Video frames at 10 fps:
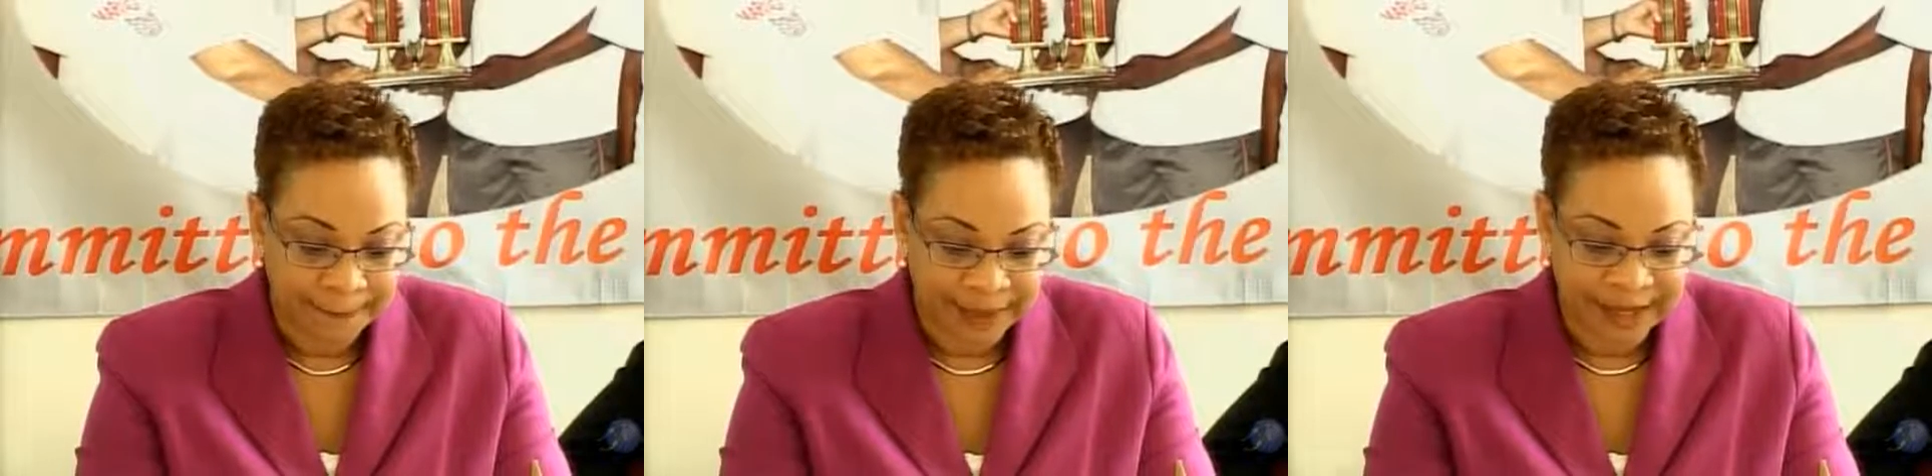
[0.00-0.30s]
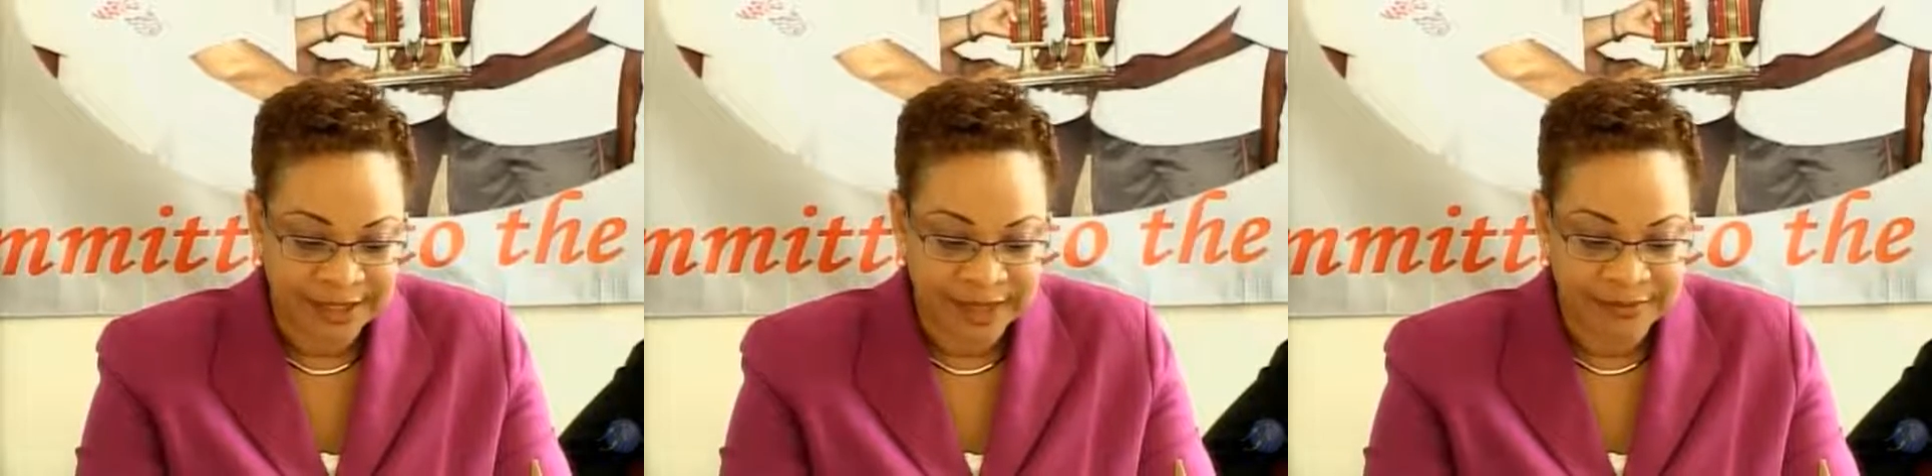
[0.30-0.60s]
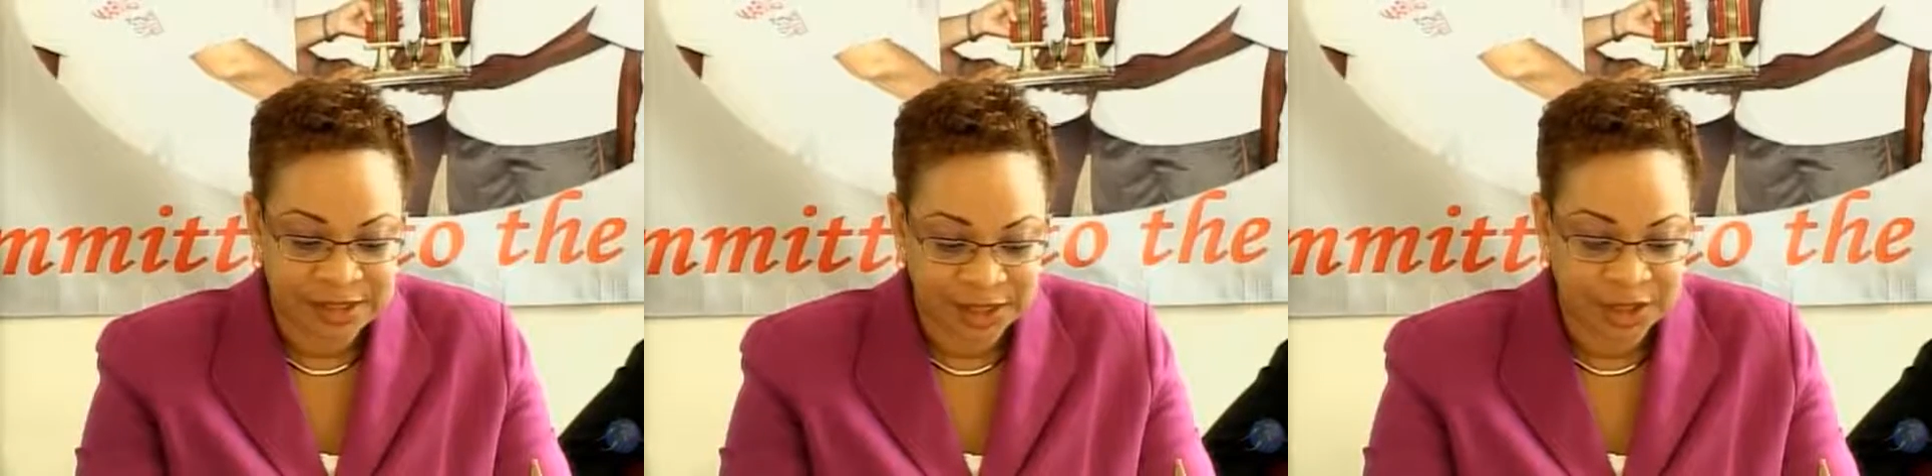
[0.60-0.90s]
because
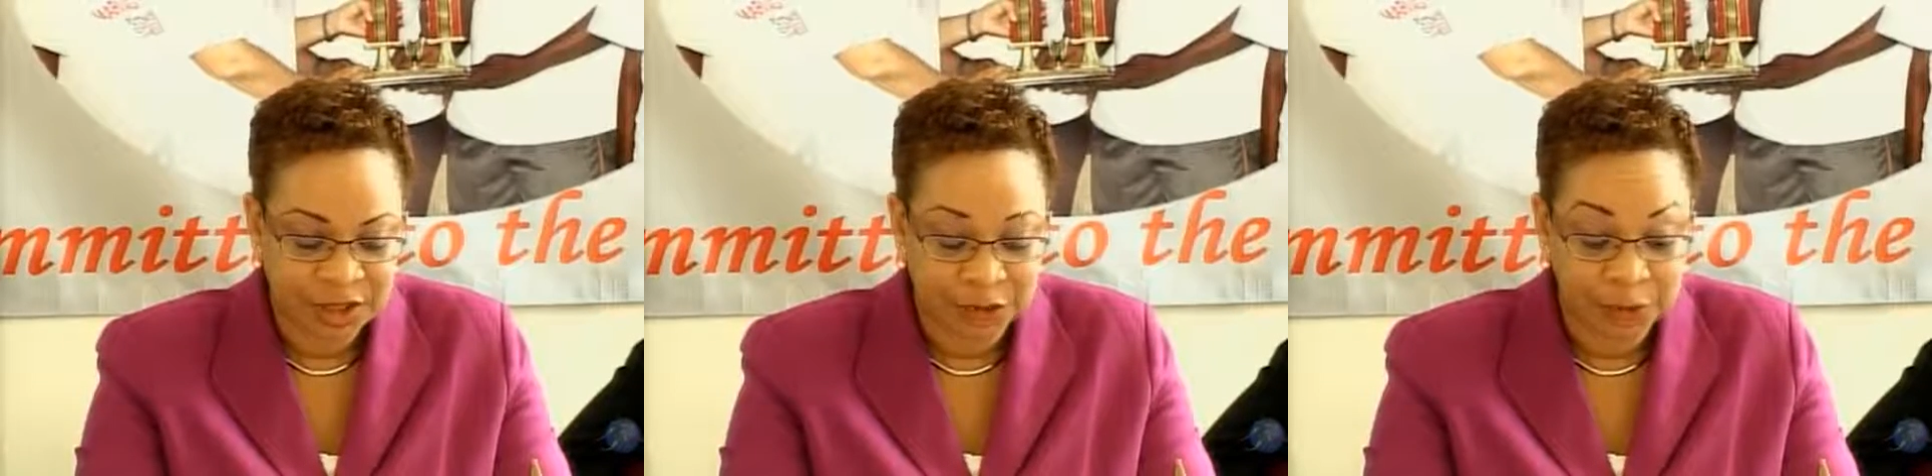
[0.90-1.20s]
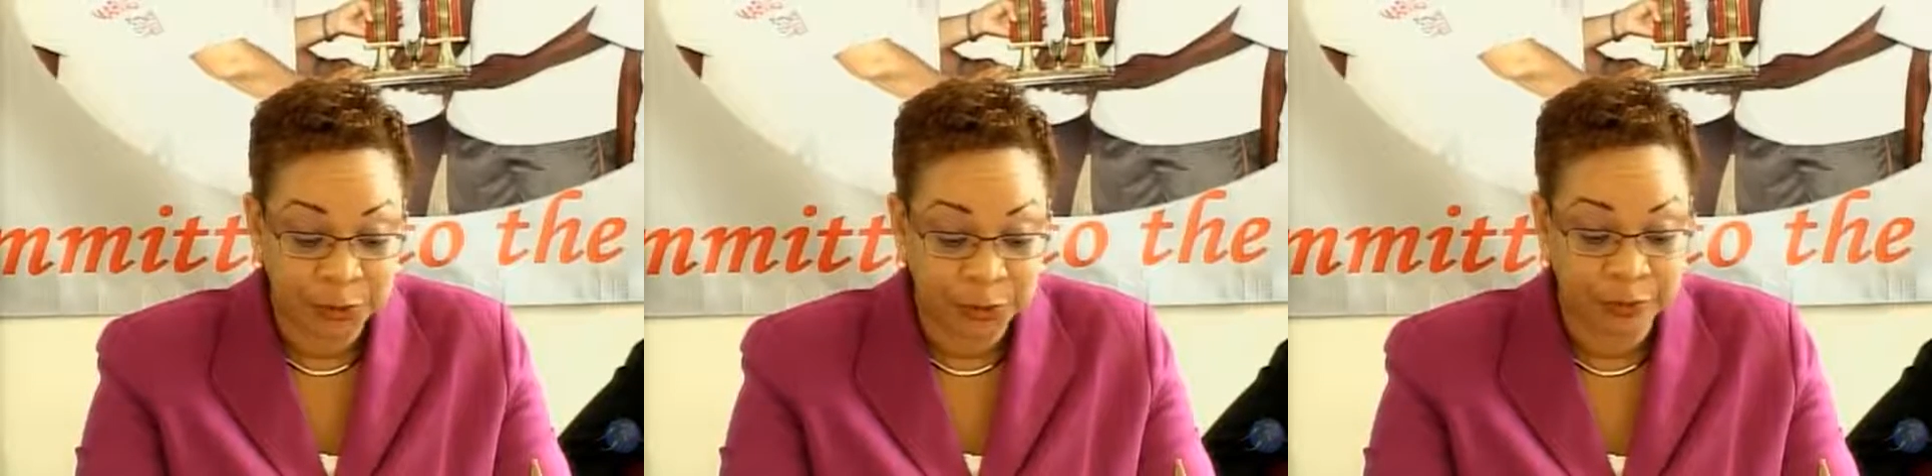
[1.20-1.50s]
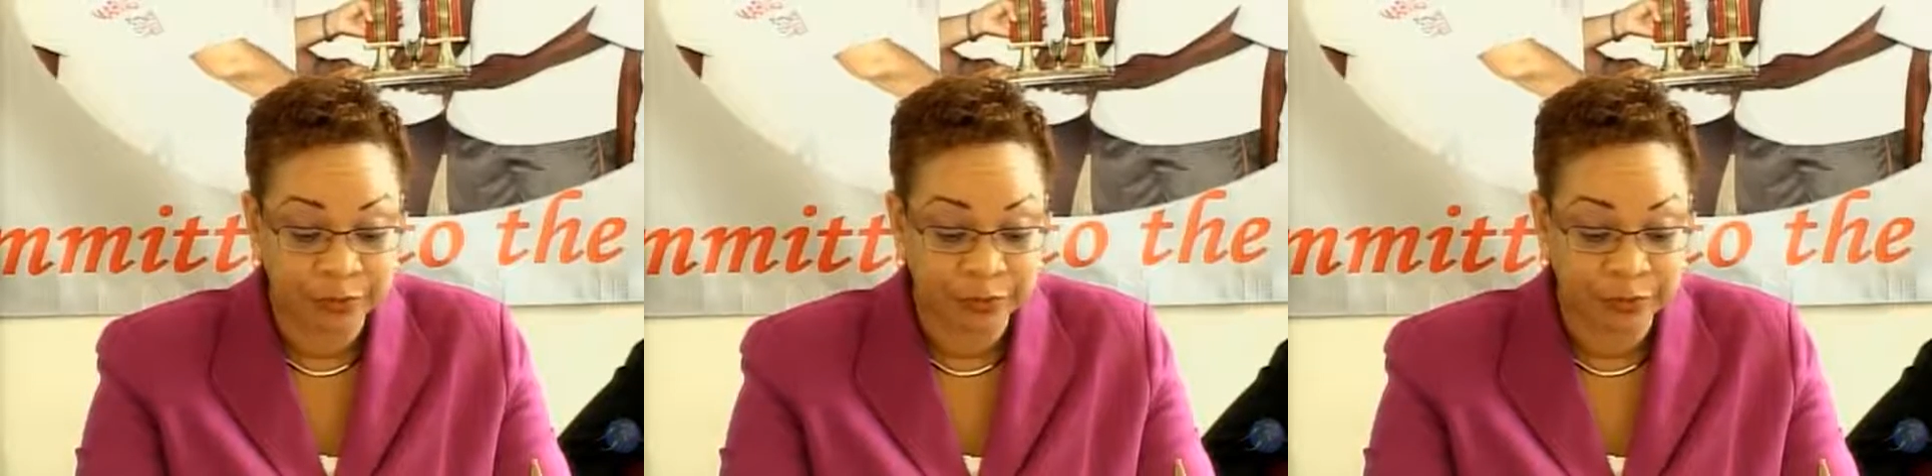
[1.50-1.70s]
I'm saying to you